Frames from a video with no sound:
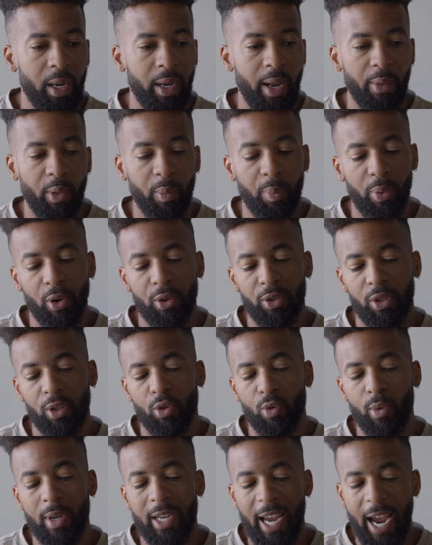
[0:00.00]
Now, the person
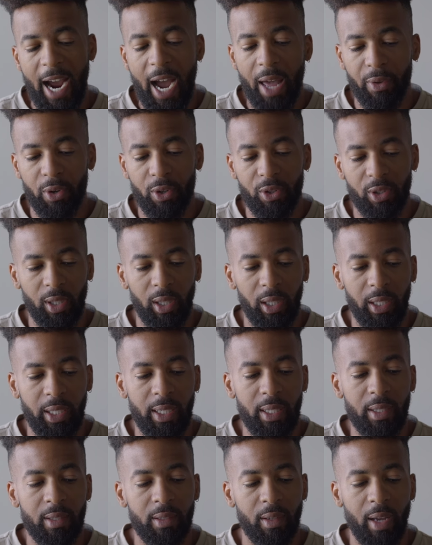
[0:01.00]
who gathers the
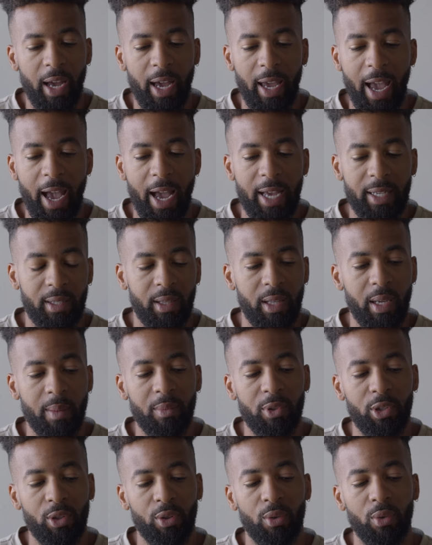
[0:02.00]
leads, I ask
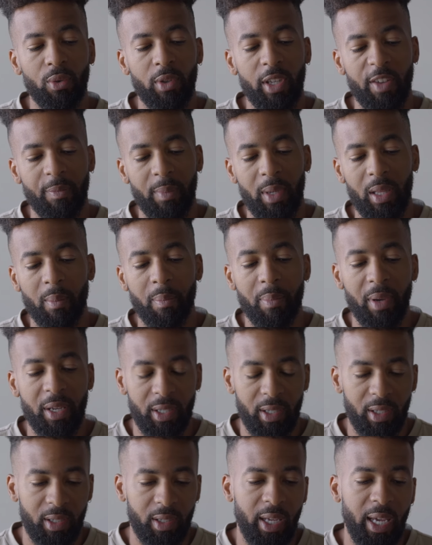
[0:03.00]
them to give me the
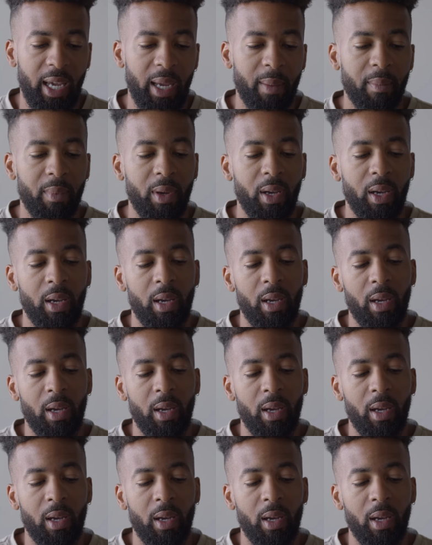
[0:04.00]
business name.